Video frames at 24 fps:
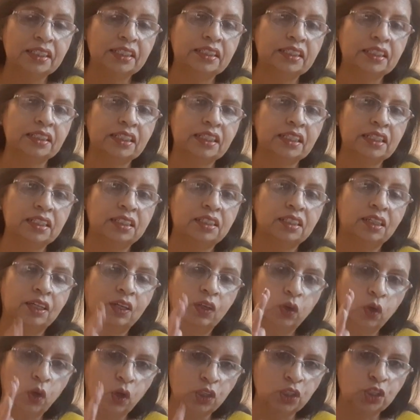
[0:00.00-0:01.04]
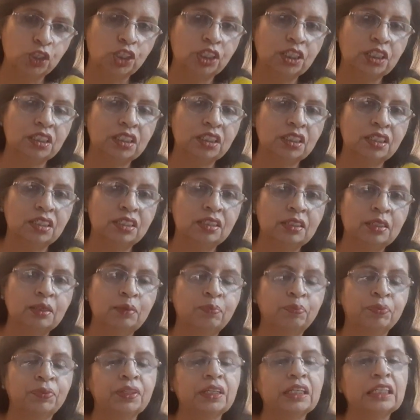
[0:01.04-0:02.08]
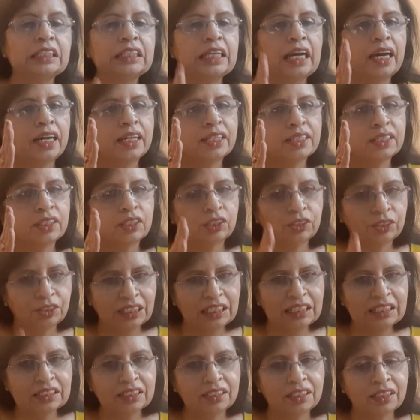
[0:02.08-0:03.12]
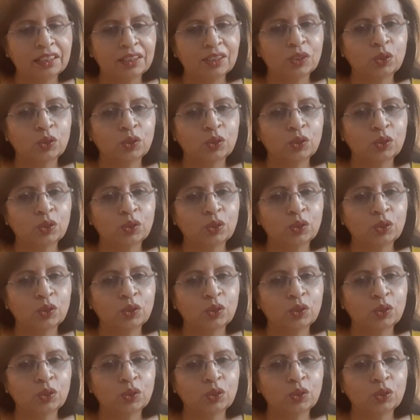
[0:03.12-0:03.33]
It is logical, it has reasoning.